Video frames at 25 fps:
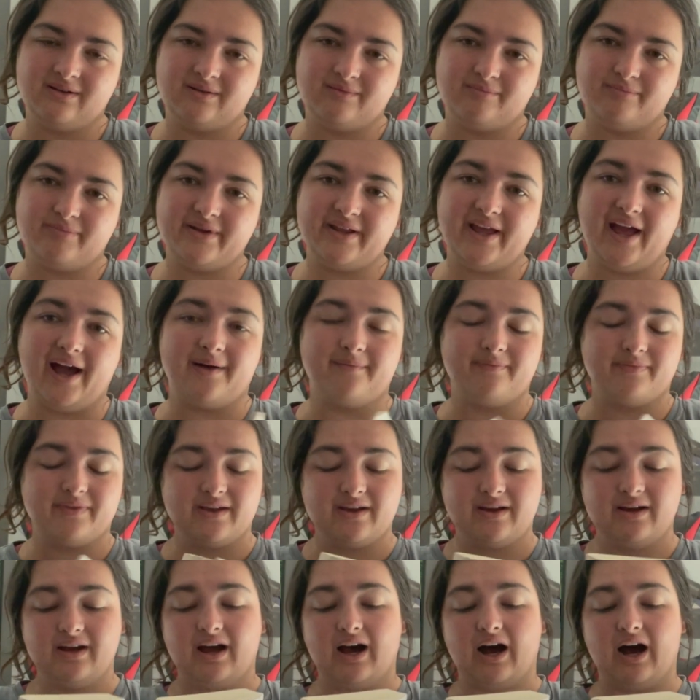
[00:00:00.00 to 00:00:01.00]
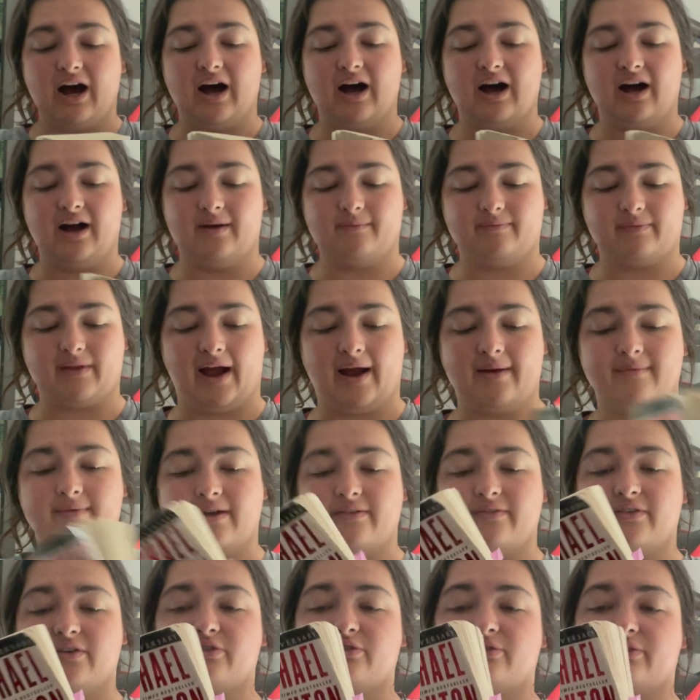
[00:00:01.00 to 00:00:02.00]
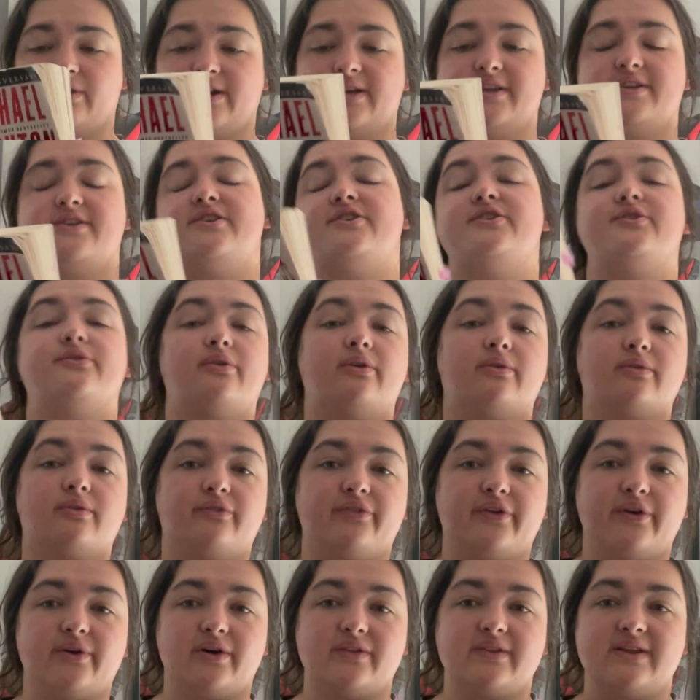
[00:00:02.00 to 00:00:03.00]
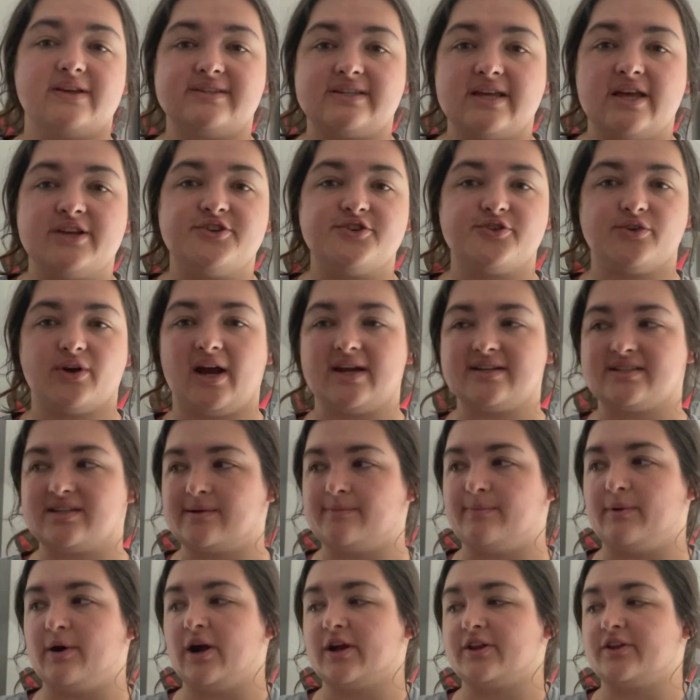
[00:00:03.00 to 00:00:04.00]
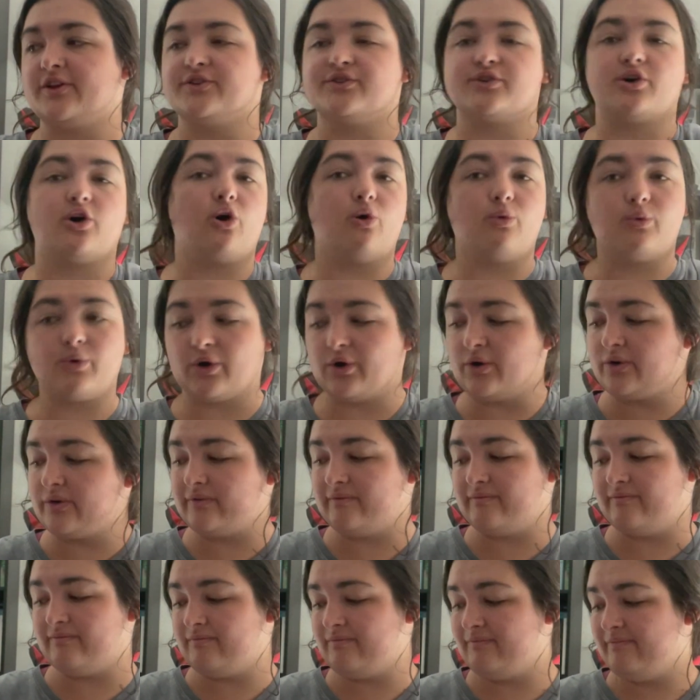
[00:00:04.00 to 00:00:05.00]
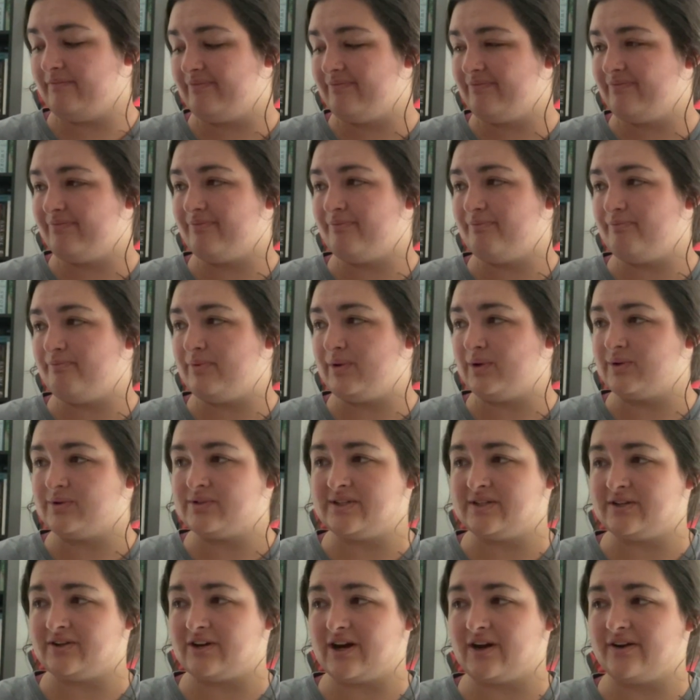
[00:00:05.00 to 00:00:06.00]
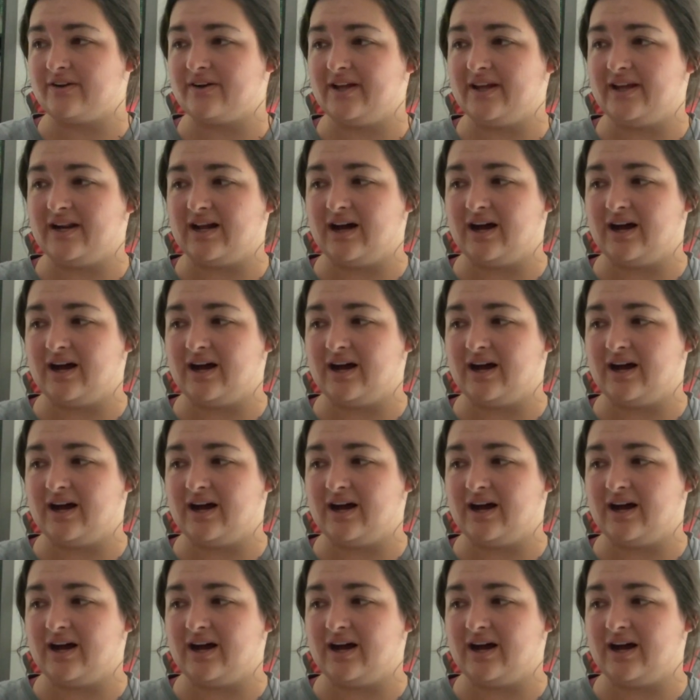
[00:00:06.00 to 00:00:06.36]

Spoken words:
But yeah, I'm never going to do a review on this. It's Jurassic Park. There's a whole world built around it.